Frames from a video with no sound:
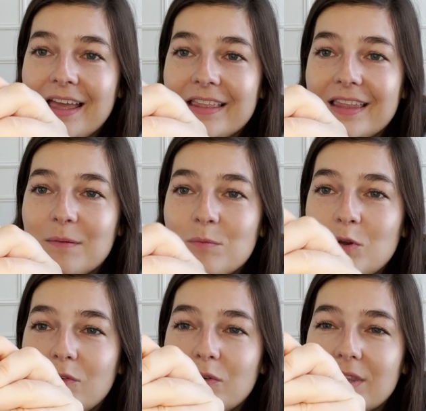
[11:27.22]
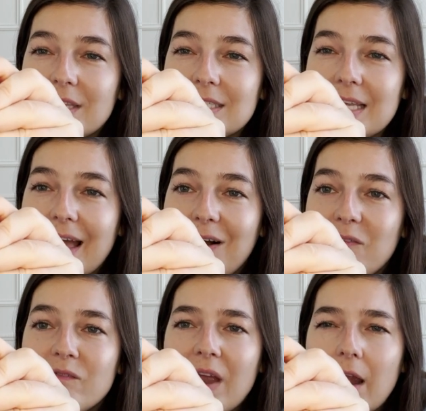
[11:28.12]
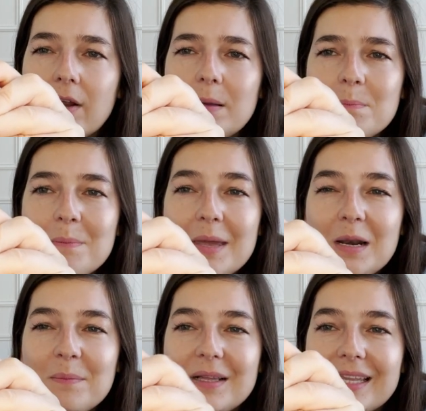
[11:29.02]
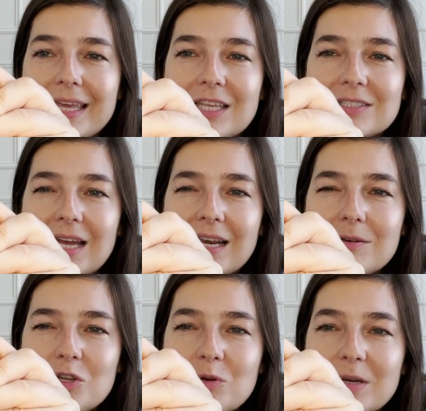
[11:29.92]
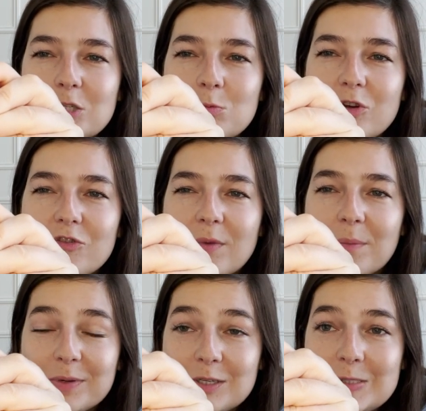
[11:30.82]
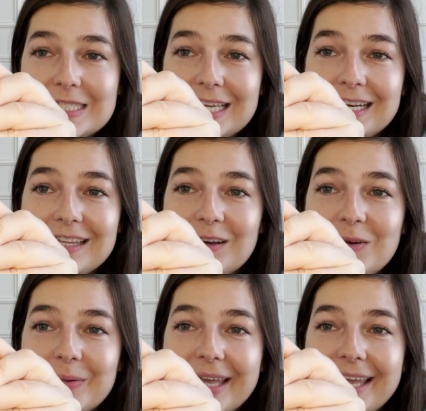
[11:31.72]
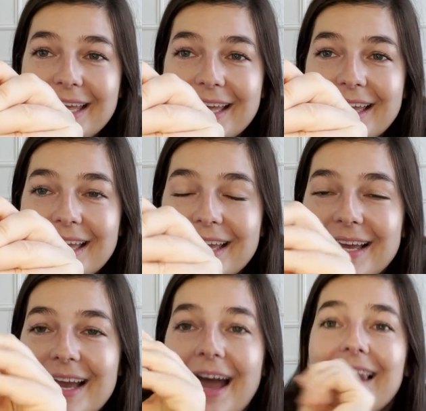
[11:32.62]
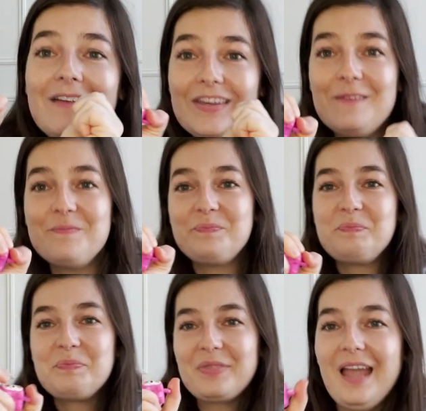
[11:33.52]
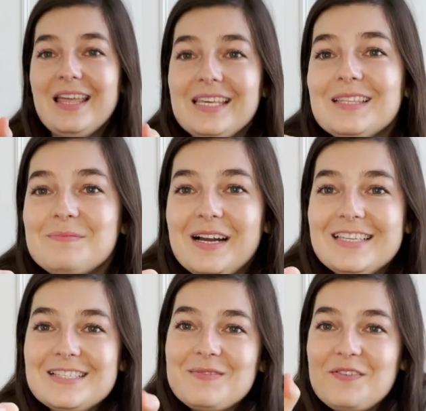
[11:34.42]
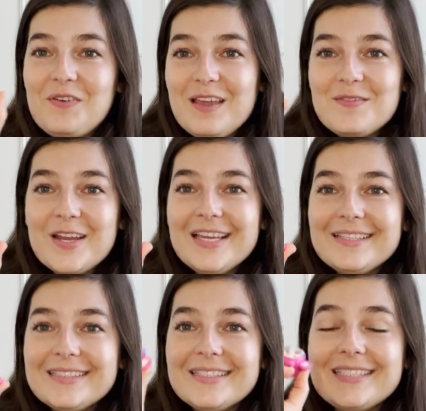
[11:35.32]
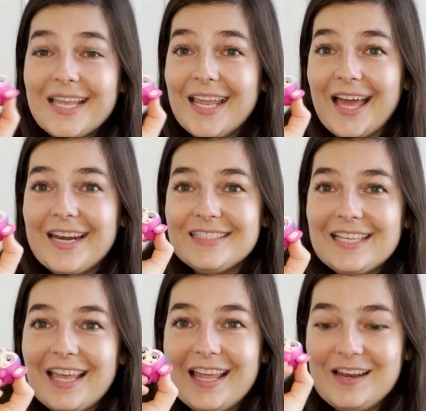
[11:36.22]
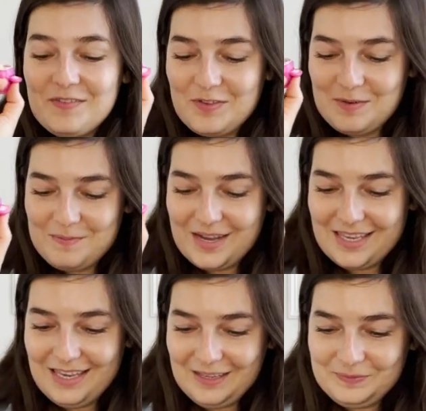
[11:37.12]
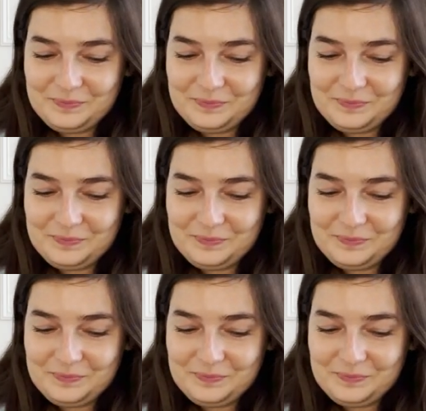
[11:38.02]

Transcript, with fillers: they move with the tail. Very minimally, there's not too much movement, but do you see it a little bit? I love it. I think the monkey is my favorite. 10 out of 10 for the monkey.